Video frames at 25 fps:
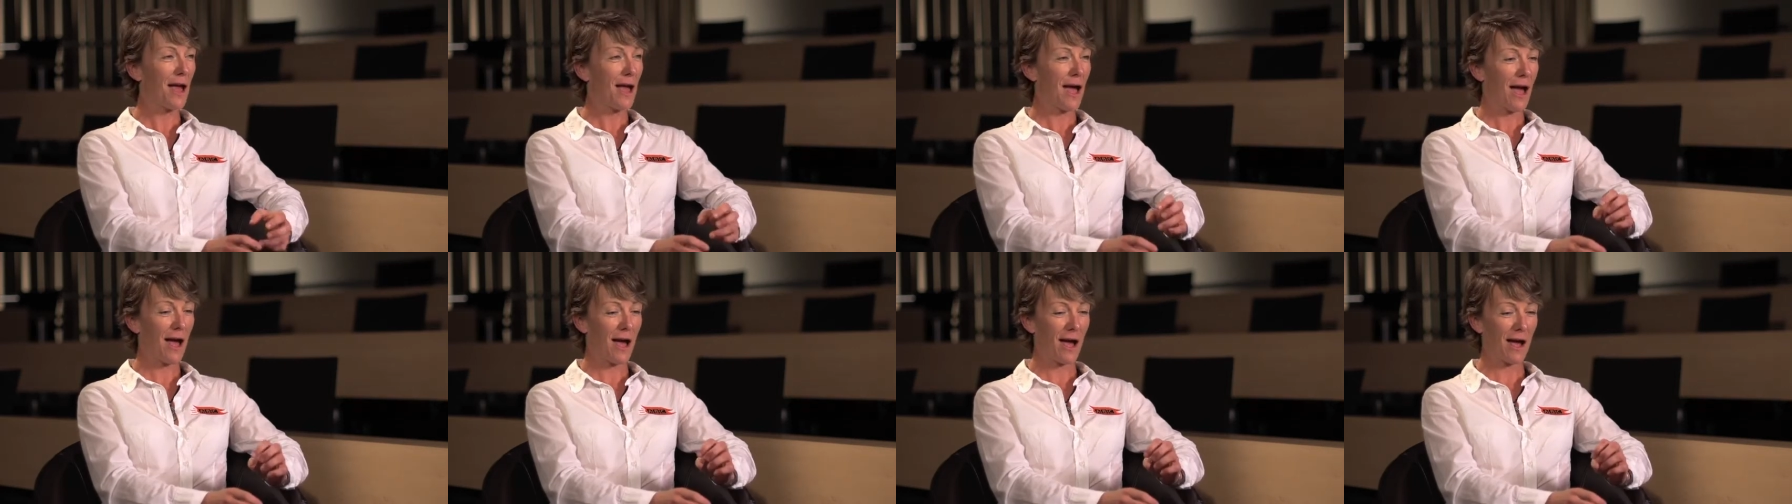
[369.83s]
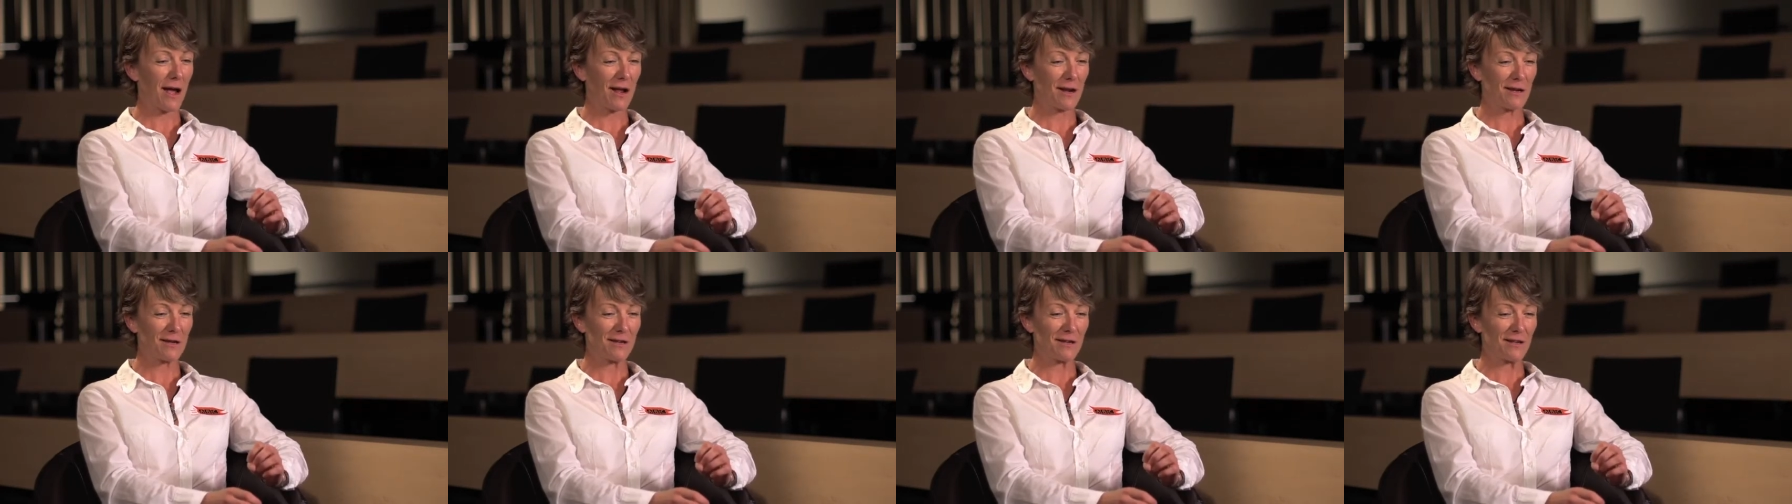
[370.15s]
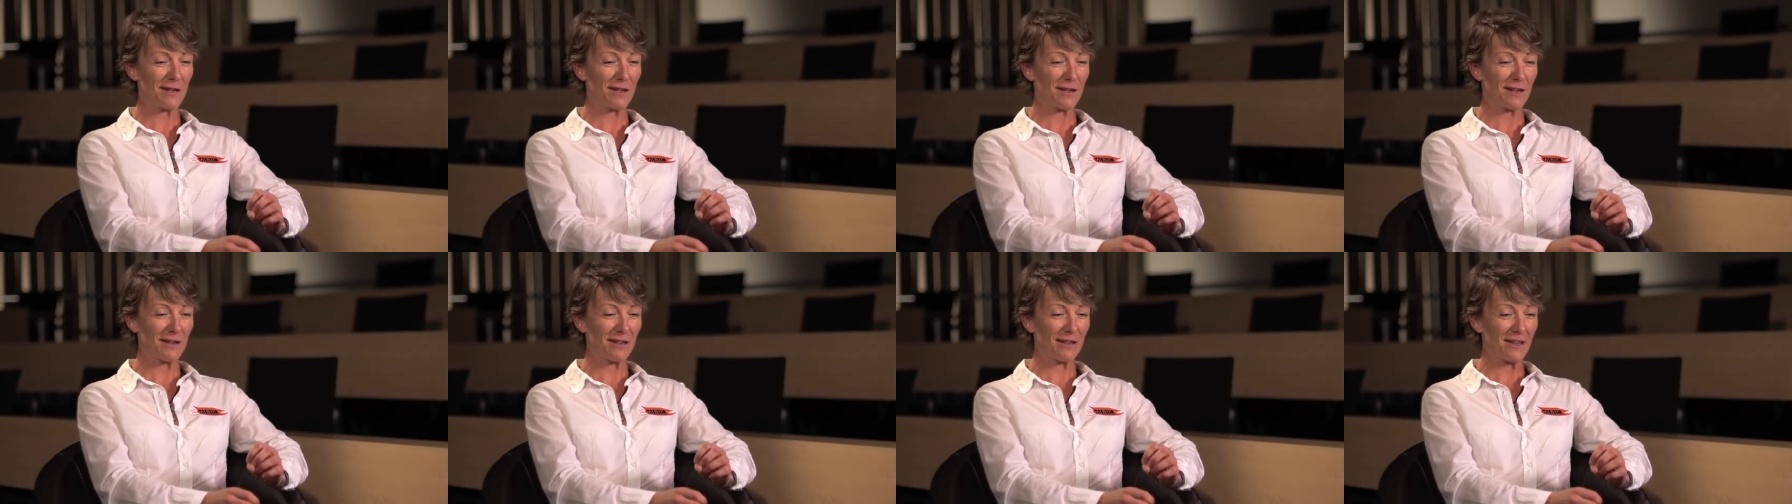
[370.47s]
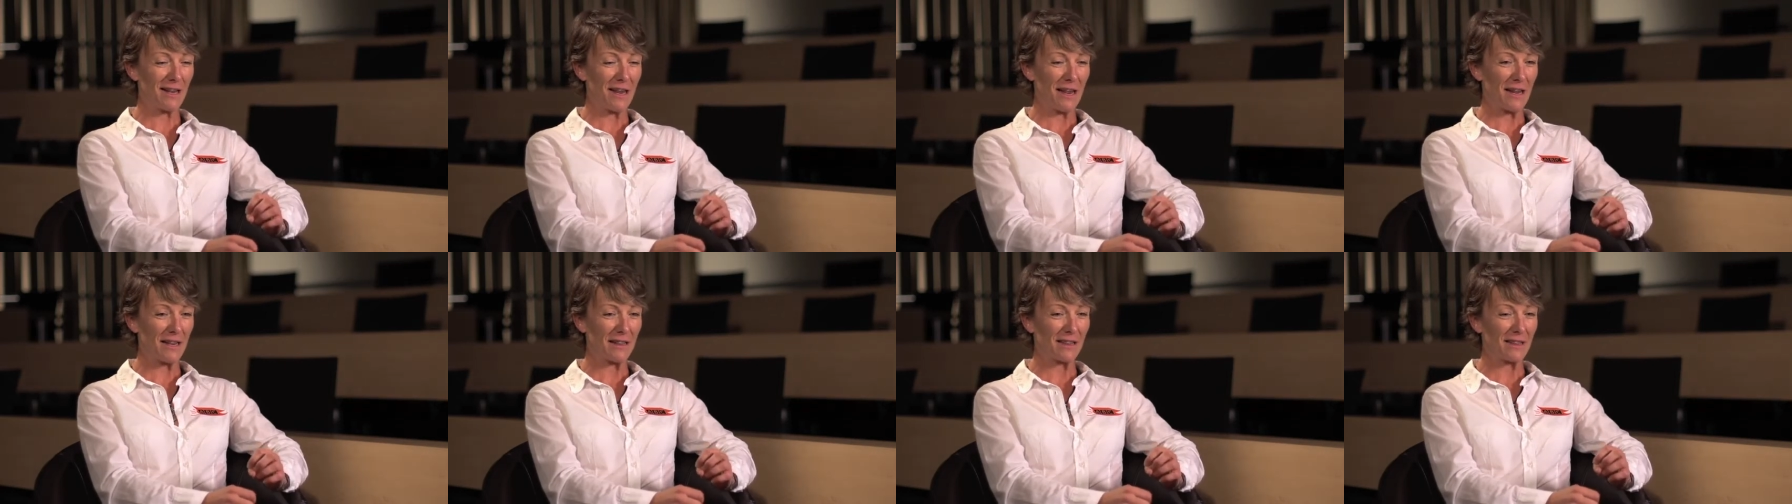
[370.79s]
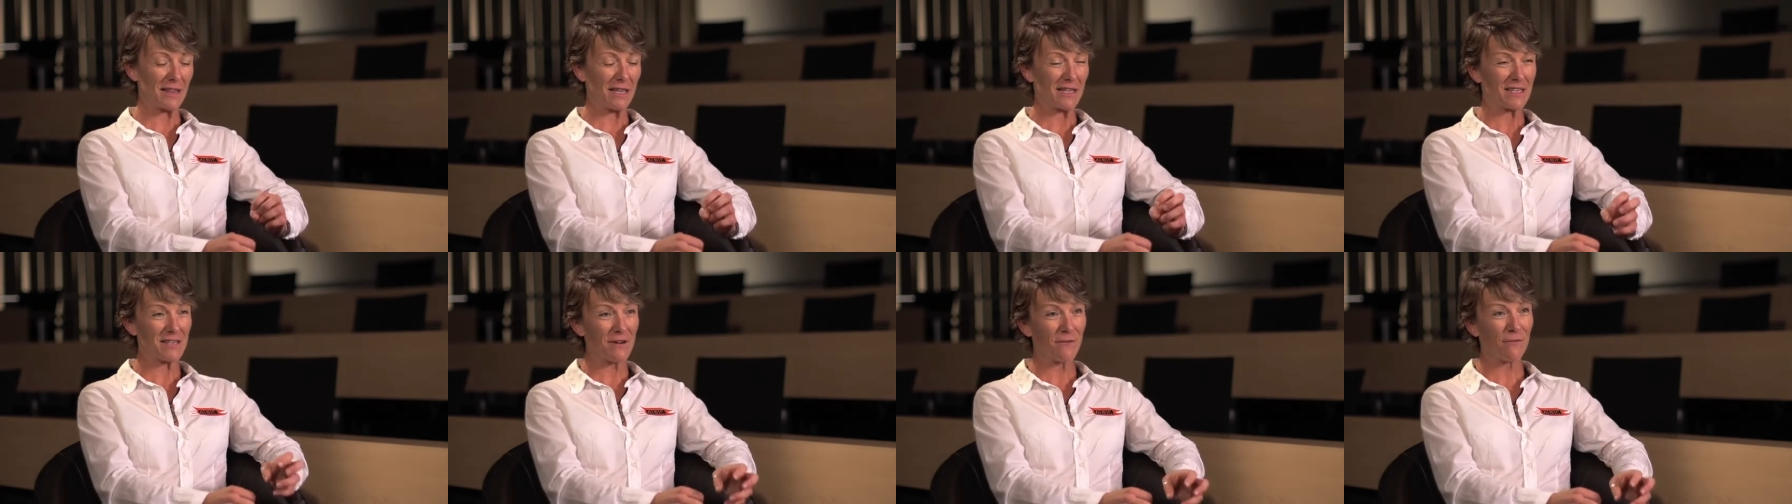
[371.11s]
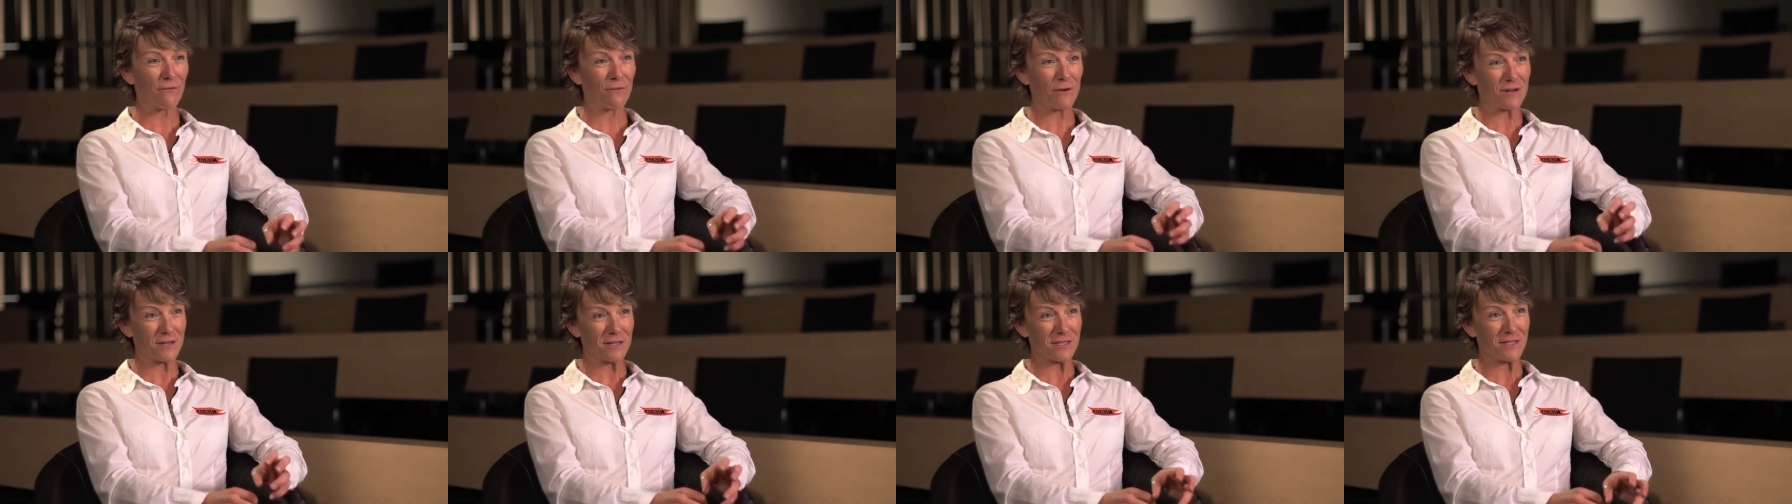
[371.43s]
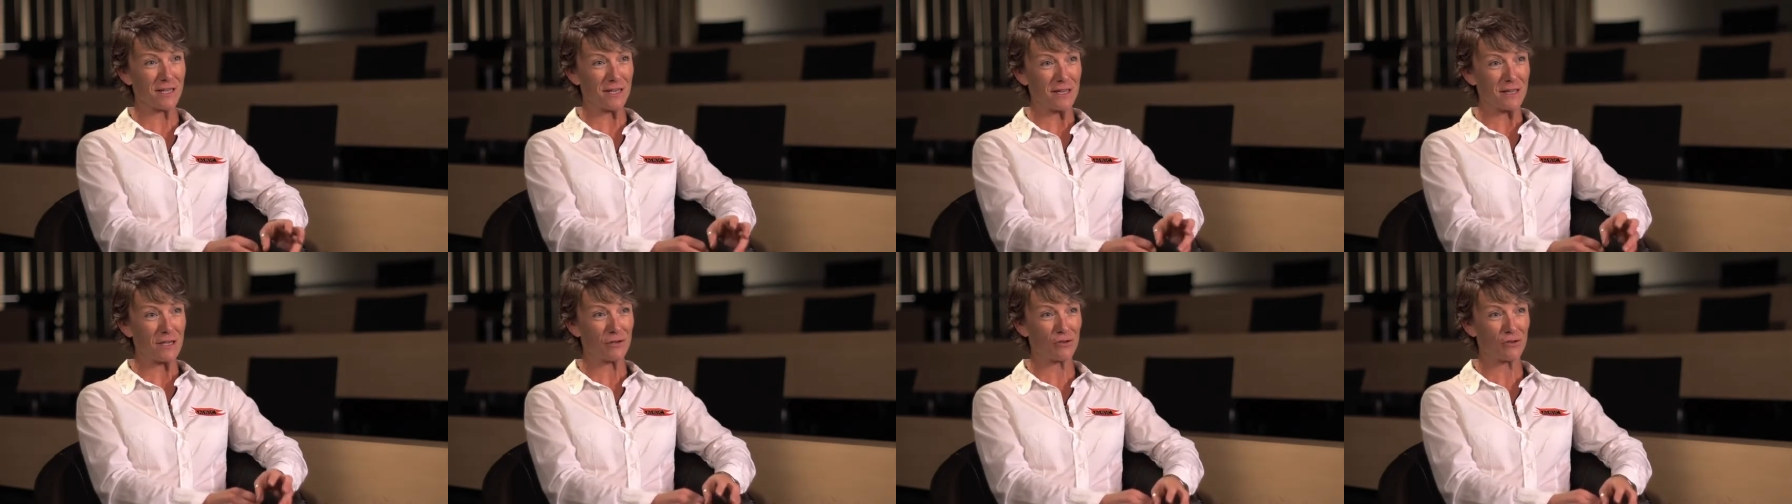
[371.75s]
And the difference in the